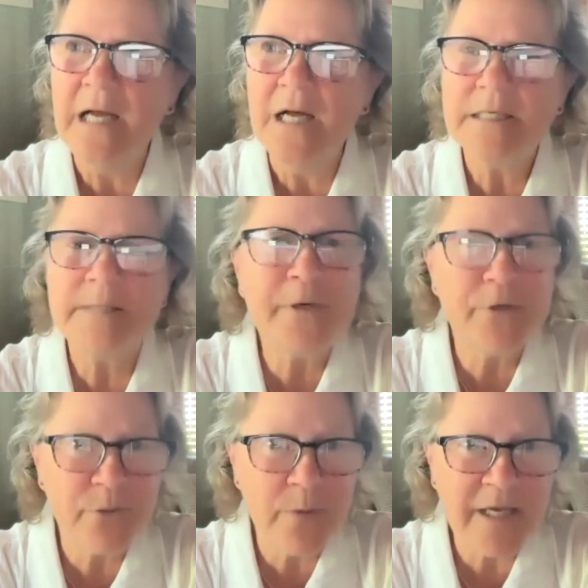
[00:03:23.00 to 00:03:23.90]

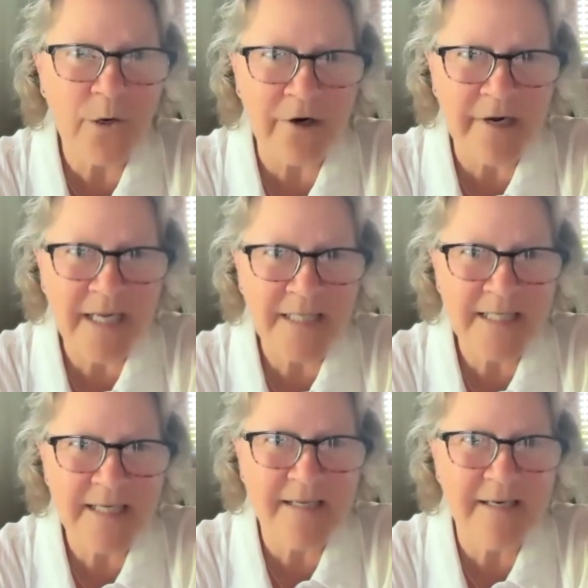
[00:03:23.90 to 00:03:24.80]
spiritually
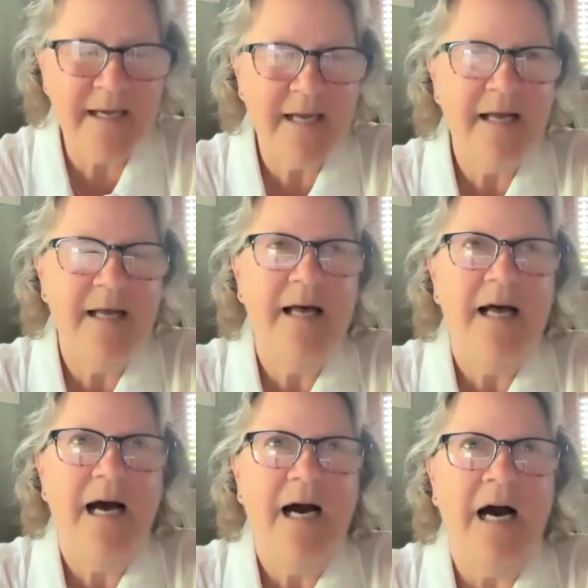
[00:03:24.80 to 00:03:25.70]
oriented.
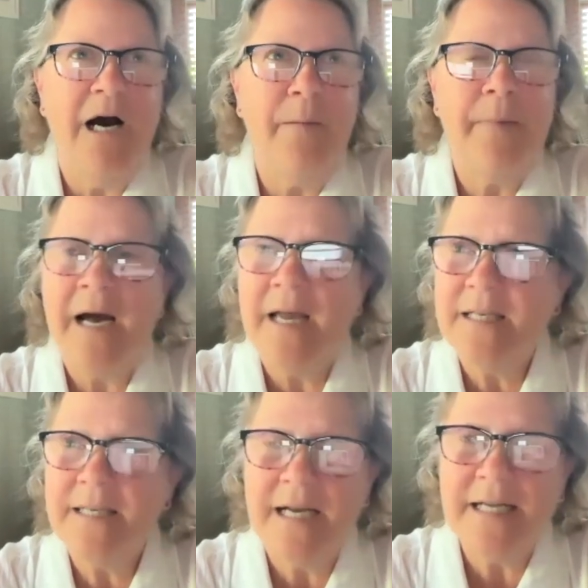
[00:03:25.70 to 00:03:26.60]
Um,
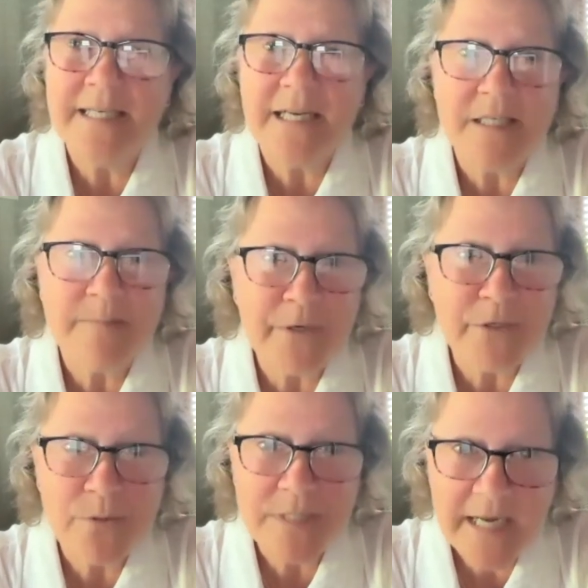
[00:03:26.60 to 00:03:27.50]
I I did a
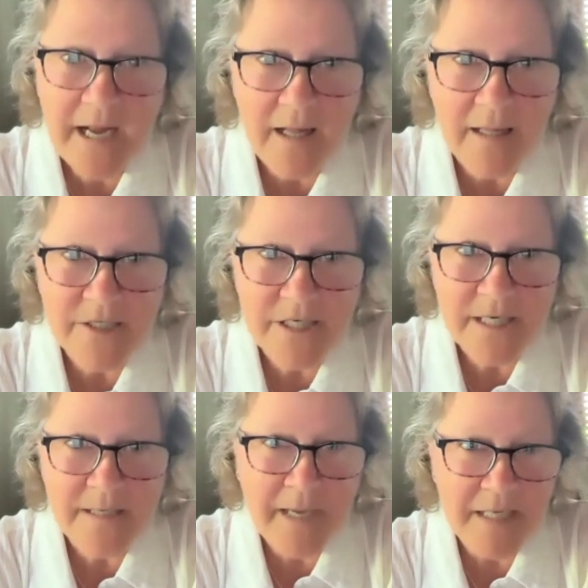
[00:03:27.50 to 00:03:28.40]
spiritual
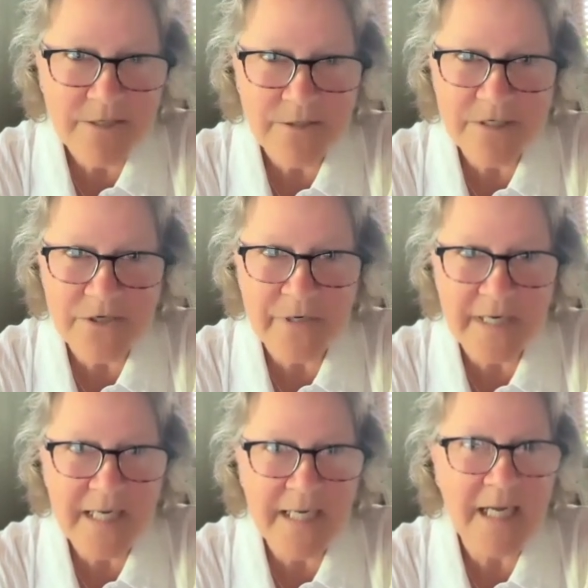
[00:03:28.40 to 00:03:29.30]
psychology master's
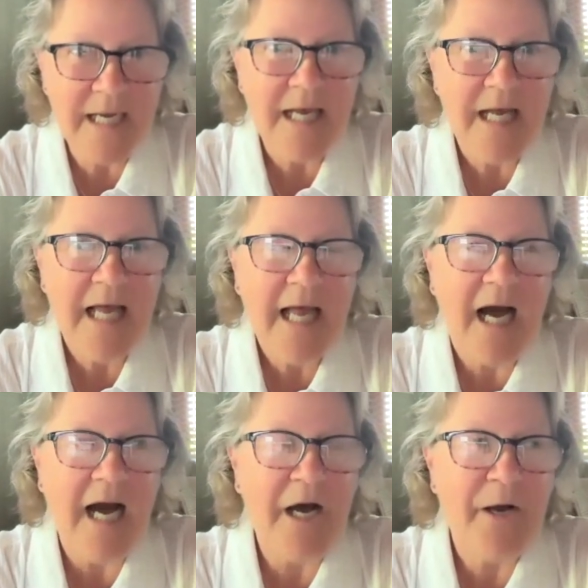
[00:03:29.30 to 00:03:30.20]
degree.
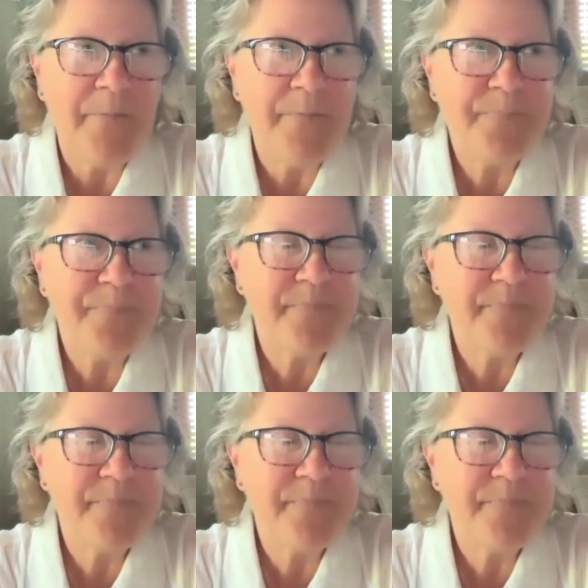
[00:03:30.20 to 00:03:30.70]
Um,